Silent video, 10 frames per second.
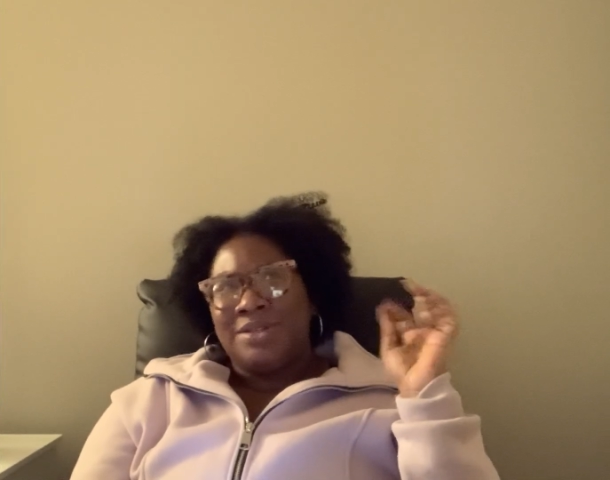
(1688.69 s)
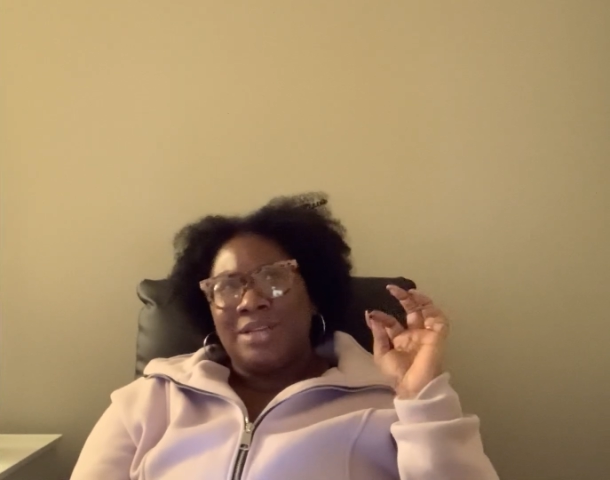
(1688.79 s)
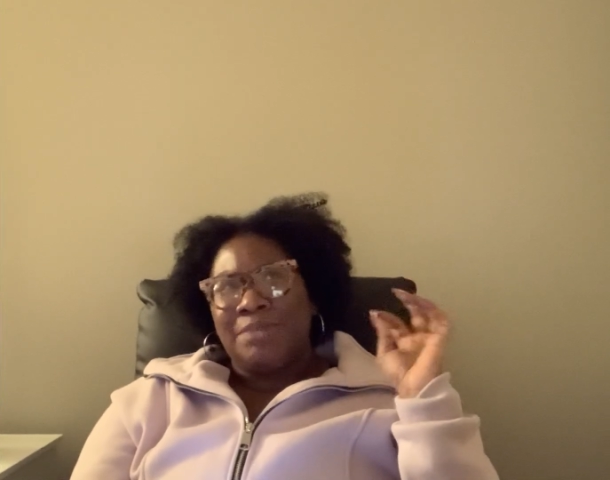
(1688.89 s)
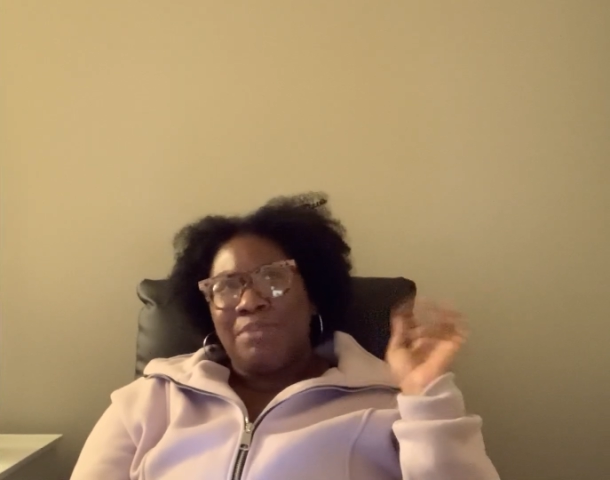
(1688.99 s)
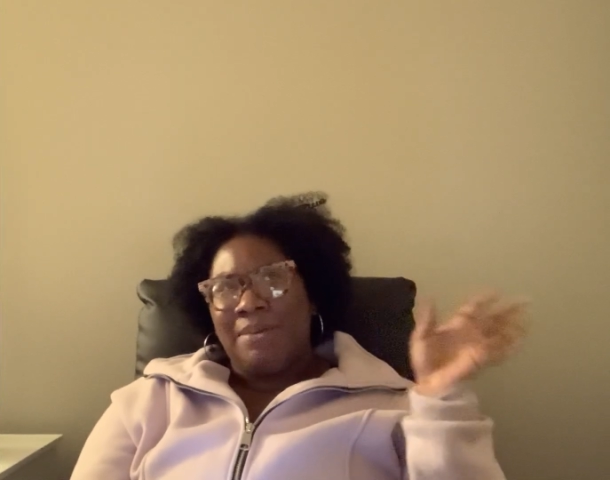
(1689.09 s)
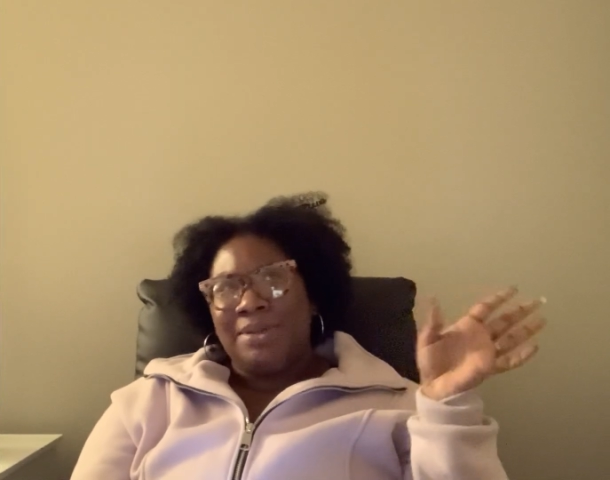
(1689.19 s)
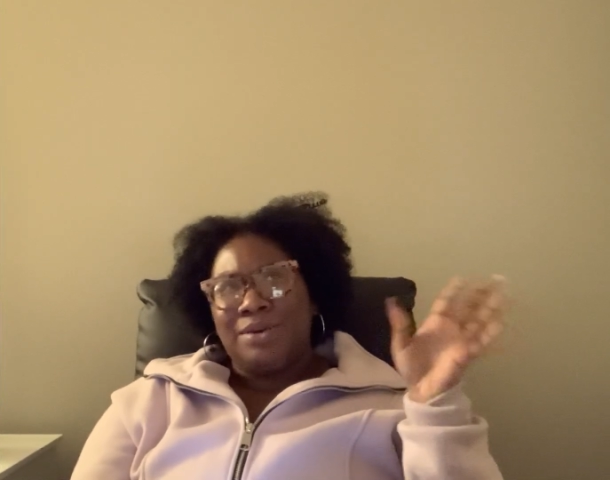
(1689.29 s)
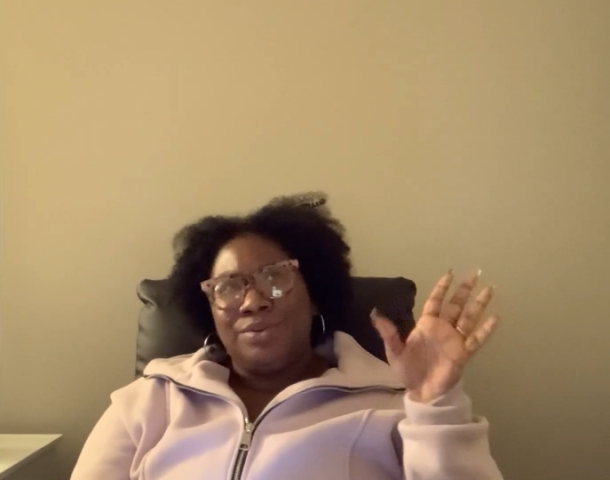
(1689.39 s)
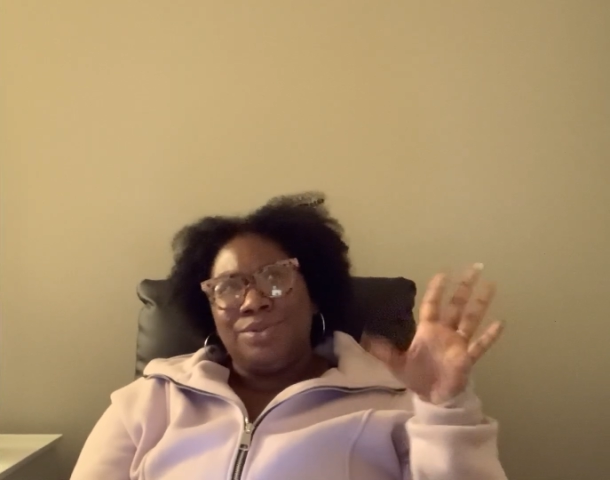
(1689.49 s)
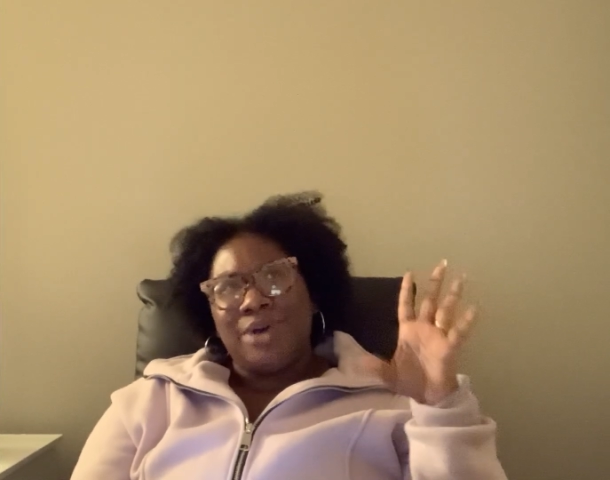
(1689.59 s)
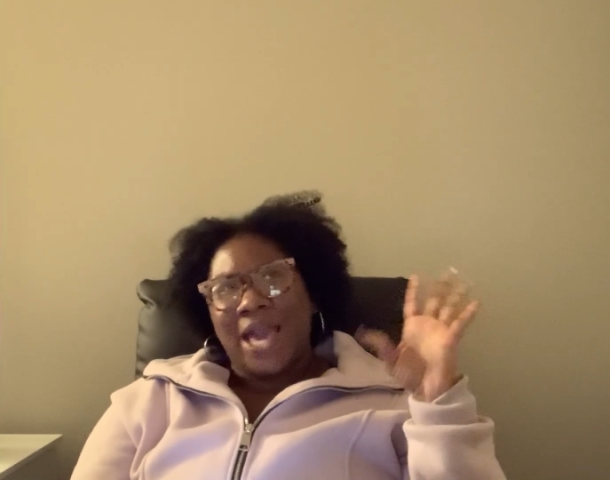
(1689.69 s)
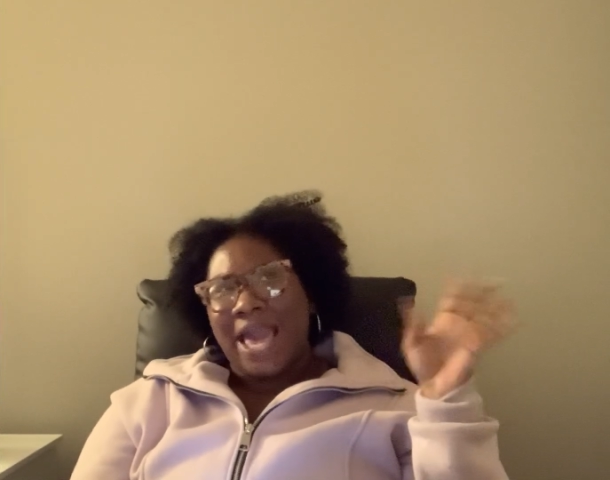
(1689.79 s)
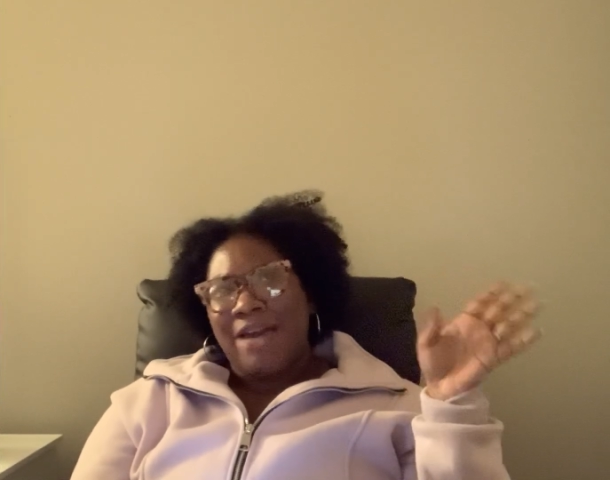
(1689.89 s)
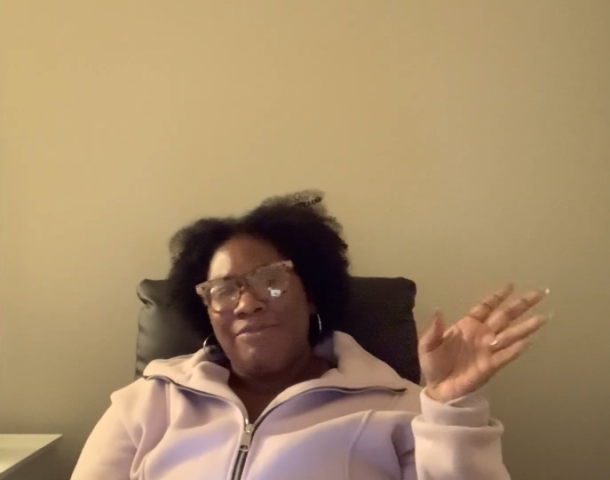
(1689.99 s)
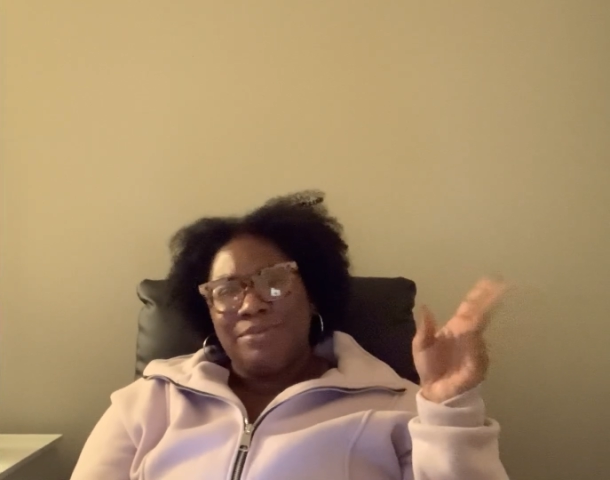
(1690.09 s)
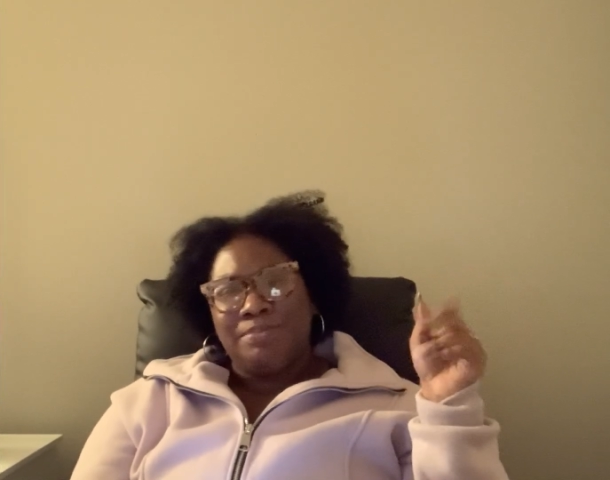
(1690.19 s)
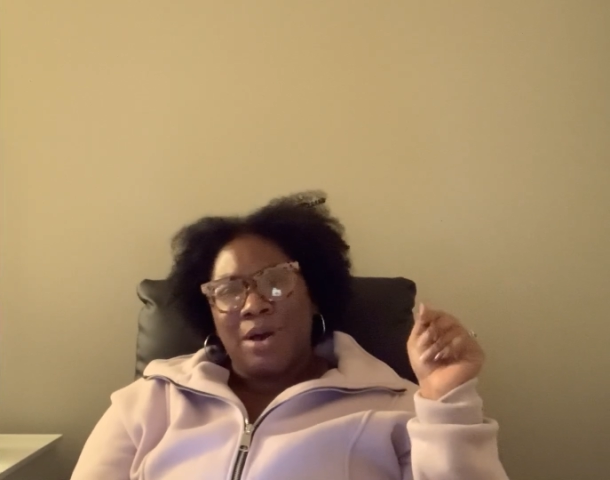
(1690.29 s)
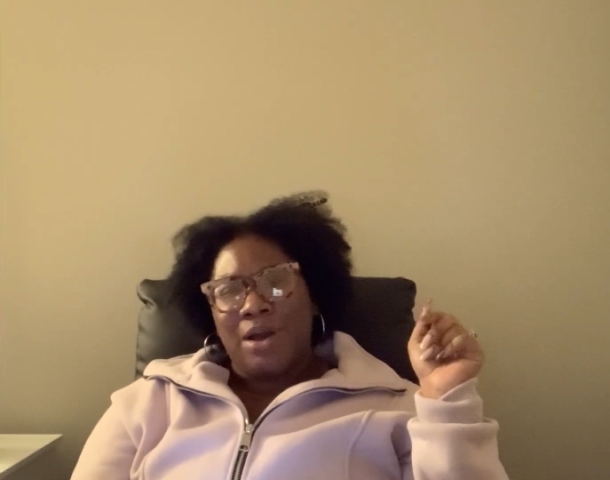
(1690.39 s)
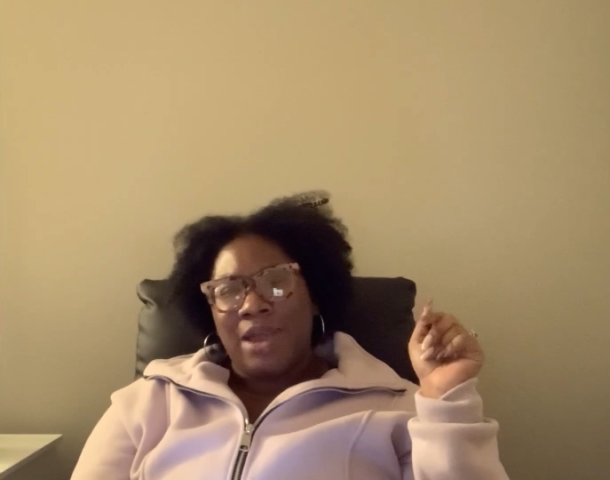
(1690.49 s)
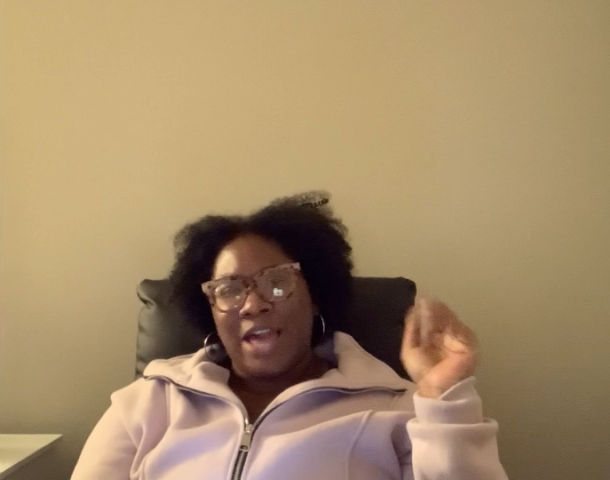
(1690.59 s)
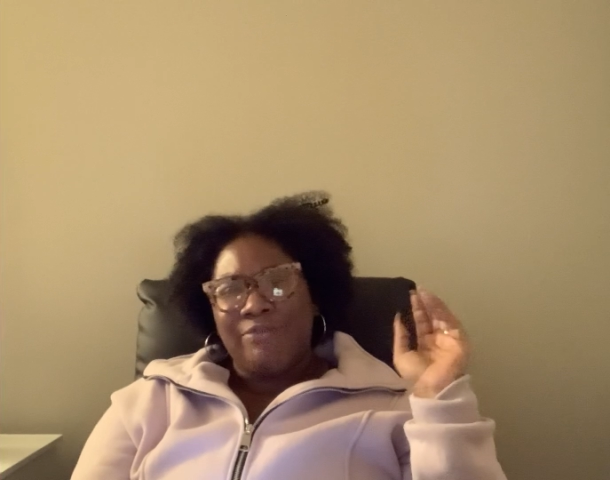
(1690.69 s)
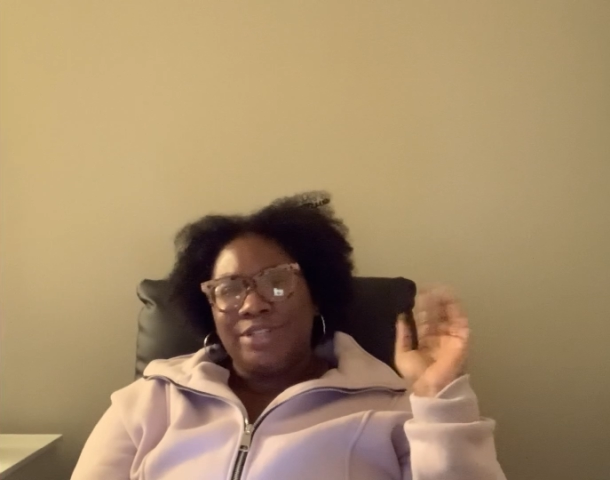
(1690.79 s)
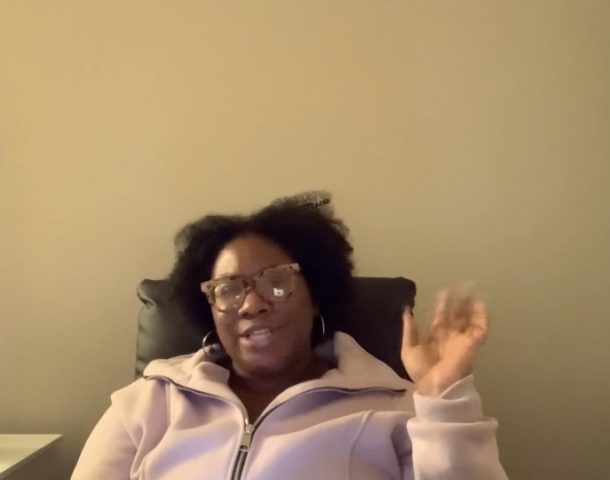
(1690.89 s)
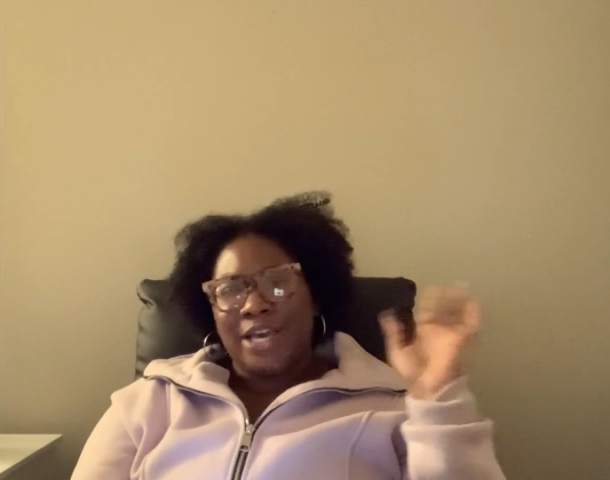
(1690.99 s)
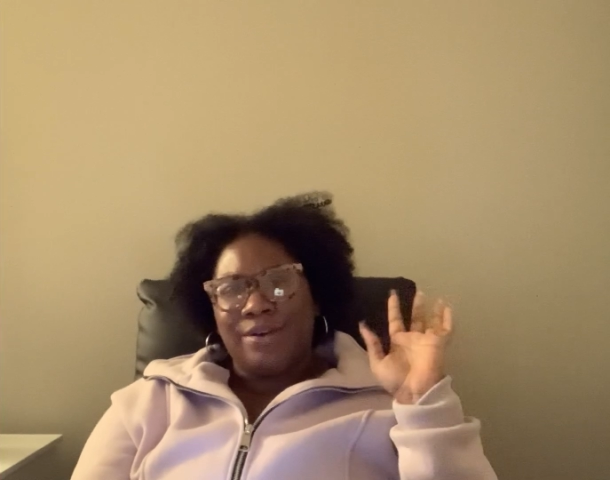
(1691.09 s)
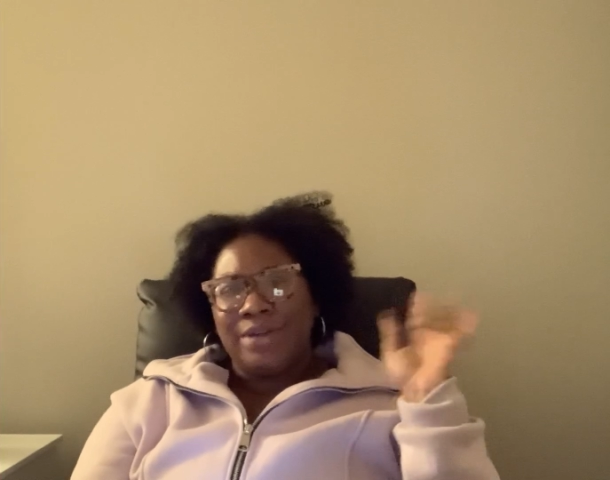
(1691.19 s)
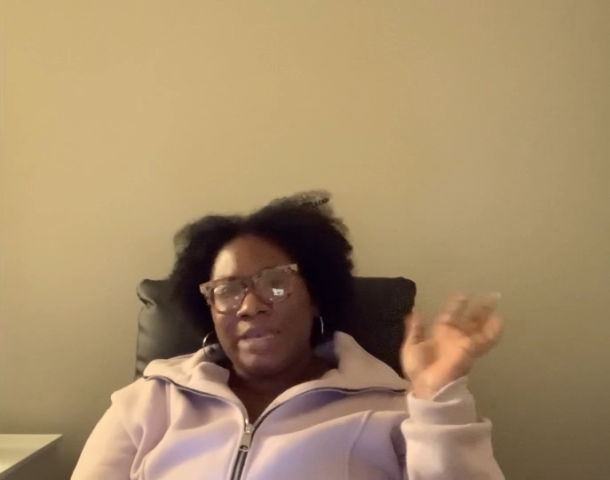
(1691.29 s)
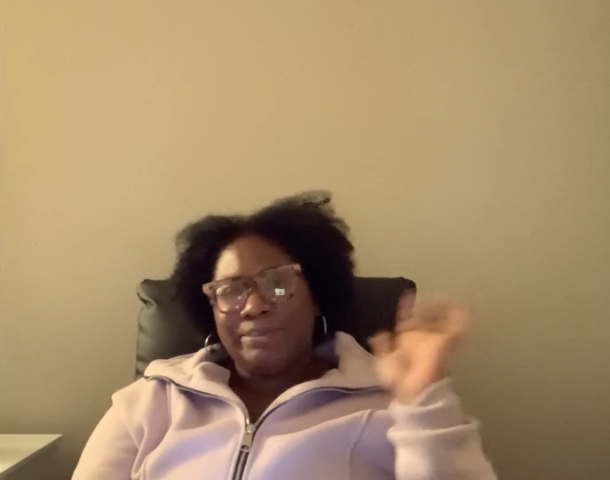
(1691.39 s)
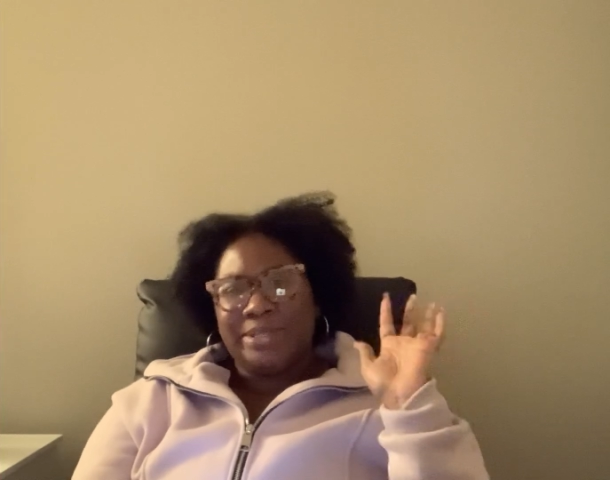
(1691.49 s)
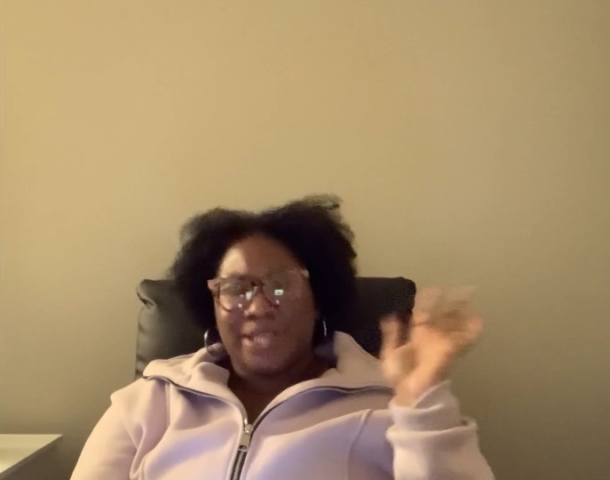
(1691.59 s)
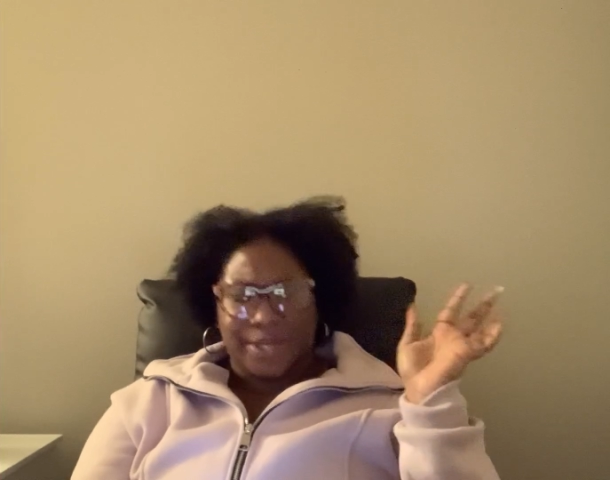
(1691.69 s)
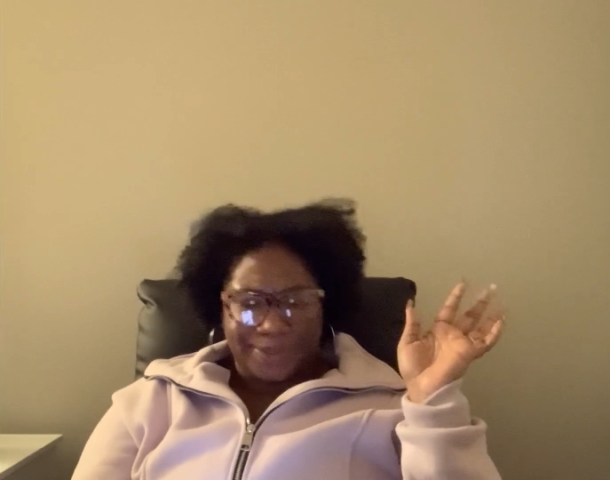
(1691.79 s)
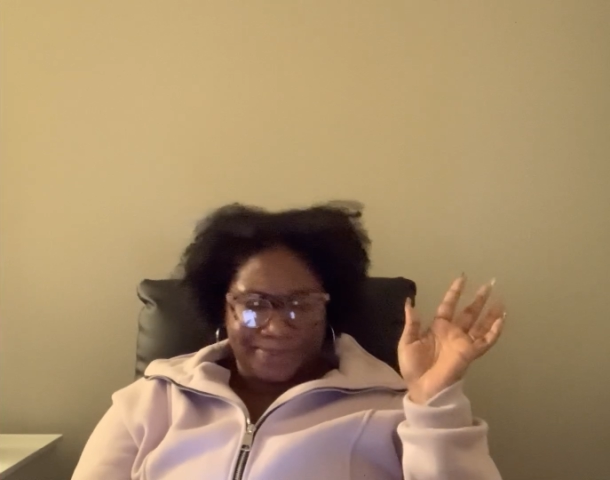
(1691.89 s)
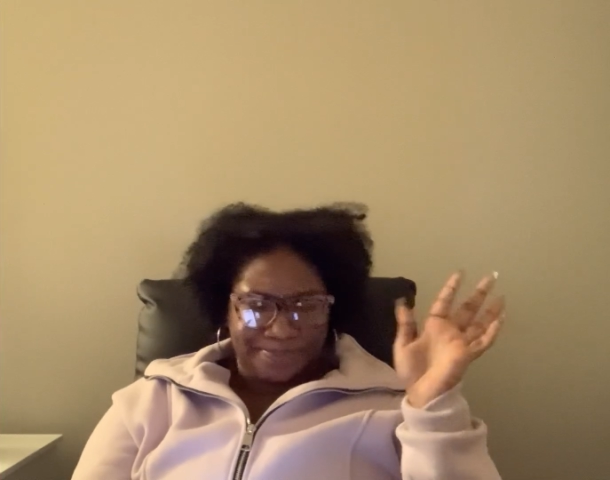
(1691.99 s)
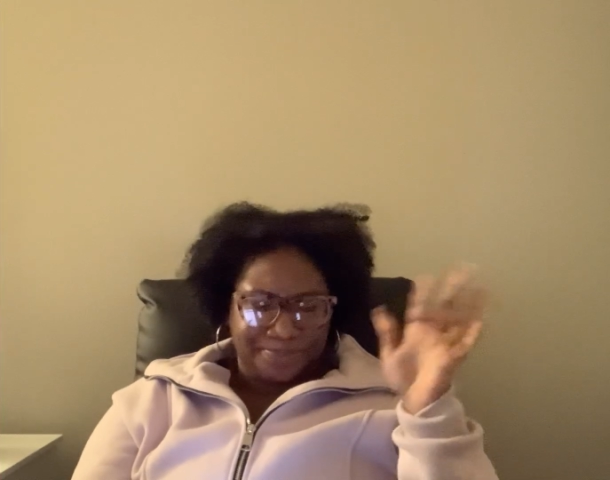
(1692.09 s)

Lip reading: so they probably gonna do half a daggone episode